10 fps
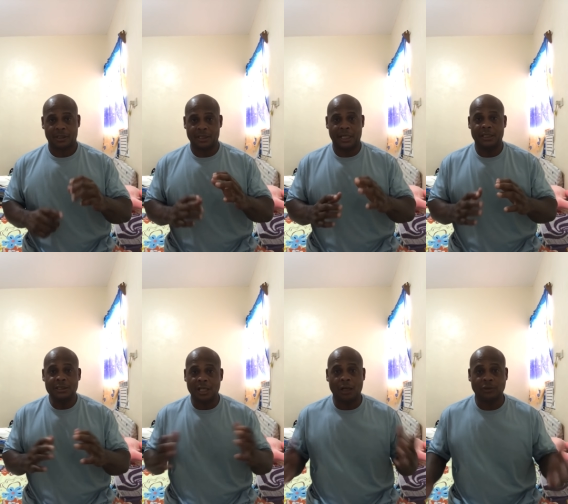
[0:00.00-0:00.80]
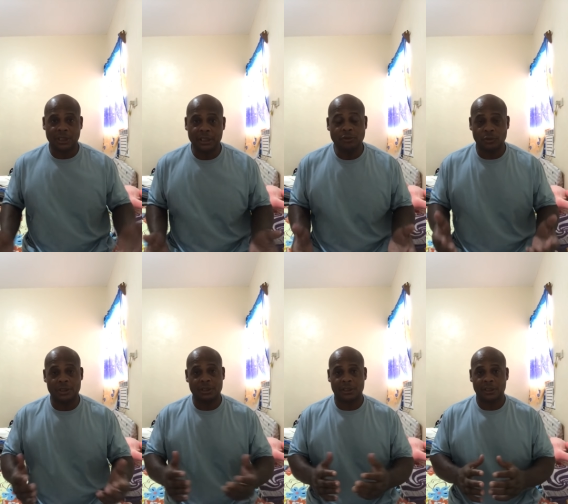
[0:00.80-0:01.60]
that he's lost
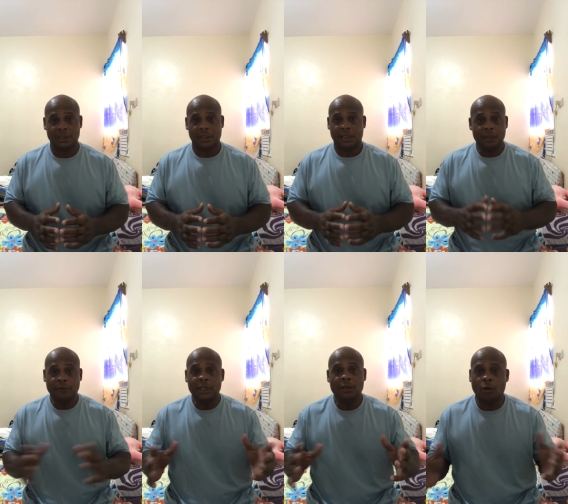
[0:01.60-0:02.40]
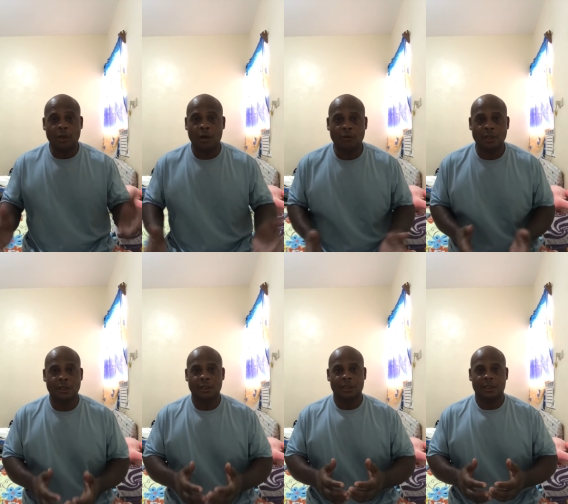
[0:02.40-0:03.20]
interest if he no
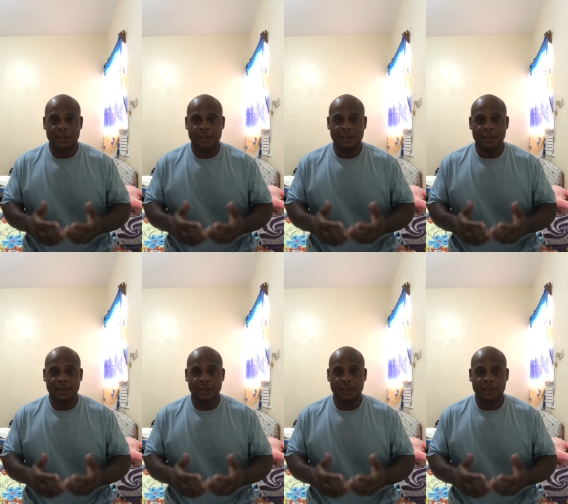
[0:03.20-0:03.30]
longer